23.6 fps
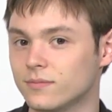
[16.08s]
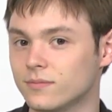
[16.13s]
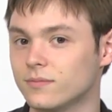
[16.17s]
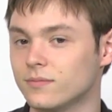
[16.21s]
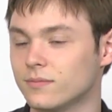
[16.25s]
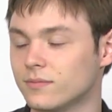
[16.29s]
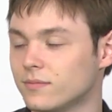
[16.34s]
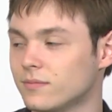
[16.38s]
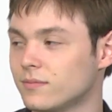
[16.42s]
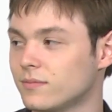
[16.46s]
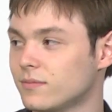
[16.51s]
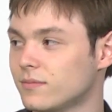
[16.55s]

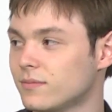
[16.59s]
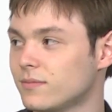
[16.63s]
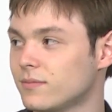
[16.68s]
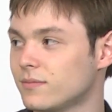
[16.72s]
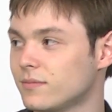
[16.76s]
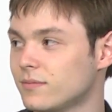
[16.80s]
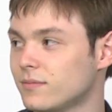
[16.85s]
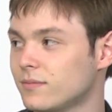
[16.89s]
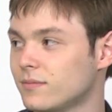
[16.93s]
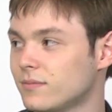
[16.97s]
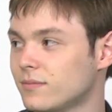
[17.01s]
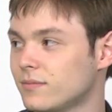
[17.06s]

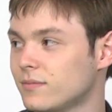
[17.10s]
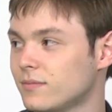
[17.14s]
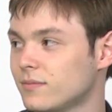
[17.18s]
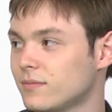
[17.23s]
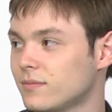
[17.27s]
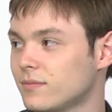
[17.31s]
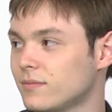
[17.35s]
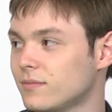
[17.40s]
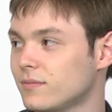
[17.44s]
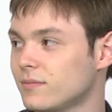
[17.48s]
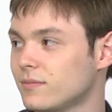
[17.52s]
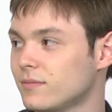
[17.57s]

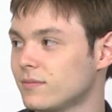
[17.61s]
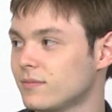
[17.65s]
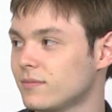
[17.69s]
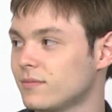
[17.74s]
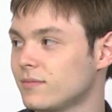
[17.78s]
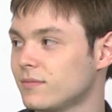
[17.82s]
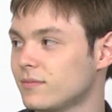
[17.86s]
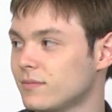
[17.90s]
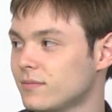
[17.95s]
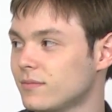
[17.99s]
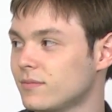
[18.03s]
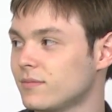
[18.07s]

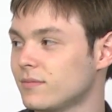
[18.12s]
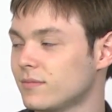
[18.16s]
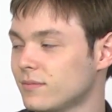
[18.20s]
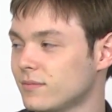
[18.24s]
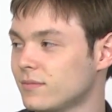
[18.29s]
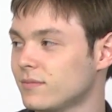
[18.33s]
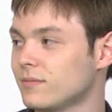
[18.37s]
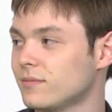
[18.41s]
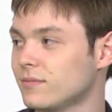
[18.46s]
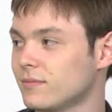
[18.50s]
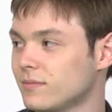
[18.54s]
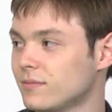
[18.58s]

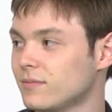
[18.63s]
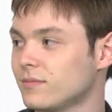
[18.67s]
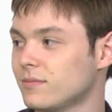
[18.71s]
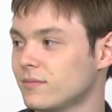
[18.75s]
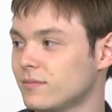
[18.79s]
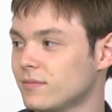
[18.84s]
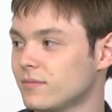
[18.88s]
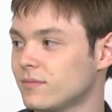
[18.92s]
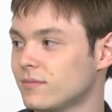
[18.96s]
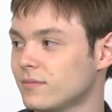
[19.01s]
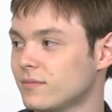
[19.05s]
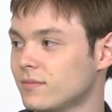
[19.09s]

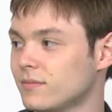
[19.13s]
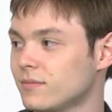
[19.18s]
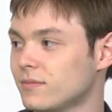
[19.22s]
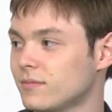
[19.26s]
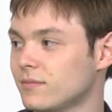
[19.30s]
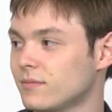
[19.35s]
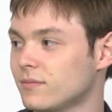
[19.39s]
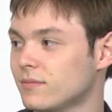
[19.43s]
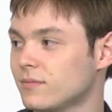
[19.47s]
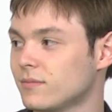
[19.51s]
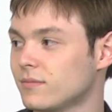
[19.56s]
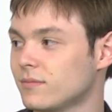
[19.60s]

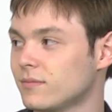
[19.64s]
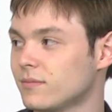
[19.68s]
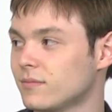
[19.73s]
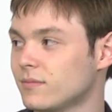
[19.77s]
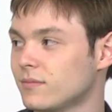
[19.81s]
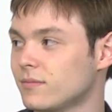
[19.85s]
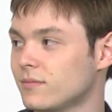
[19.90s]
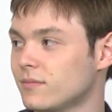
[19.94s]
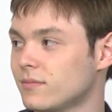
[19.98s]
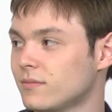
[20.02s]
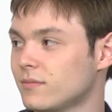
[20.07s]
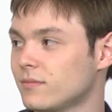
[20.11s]

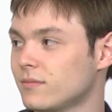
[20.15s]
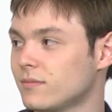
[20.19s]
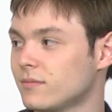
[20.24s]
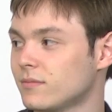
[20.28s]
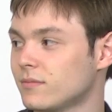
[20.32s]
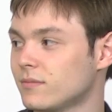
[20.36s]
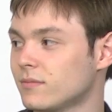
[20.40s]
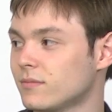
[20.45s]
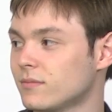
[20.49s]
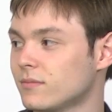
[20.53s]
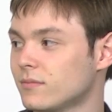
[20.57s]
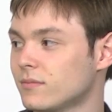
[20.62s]

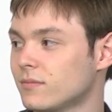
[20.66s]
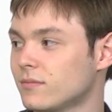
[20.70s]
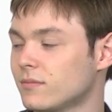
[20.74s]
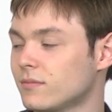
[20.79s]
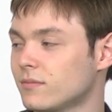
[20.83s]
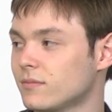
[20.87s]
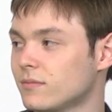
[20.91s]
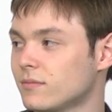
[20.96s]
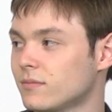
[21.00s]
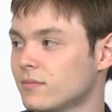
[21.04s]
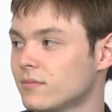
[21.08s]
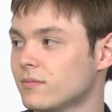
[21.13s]

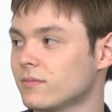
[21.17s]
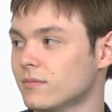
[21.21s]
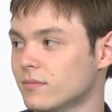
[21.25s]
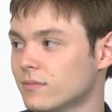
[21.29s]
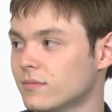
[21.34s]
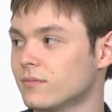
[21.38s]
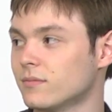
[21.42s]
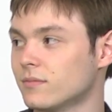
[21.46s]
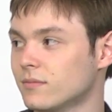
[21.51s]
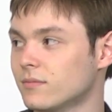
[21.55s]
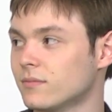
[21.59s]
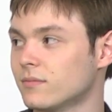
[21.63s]

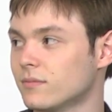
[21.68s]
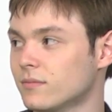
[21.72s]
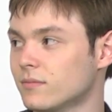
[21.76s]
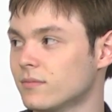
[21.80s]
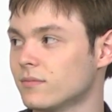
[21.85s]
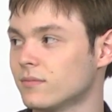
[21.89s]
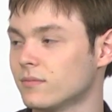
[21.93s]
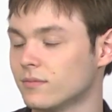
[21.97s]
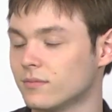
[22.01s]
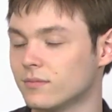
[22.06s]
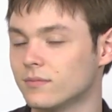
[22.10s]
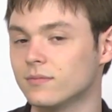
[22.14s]

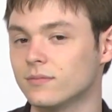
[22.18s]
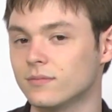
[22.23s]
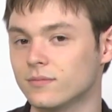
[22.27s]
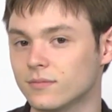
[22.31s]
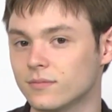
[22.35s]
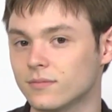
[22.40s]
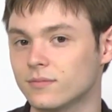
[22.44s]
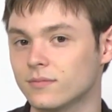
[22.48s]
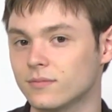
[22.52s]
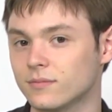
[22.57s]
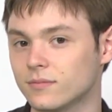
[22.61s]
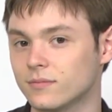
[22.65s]

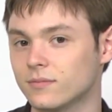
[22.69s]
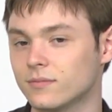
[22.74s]
(not speaking)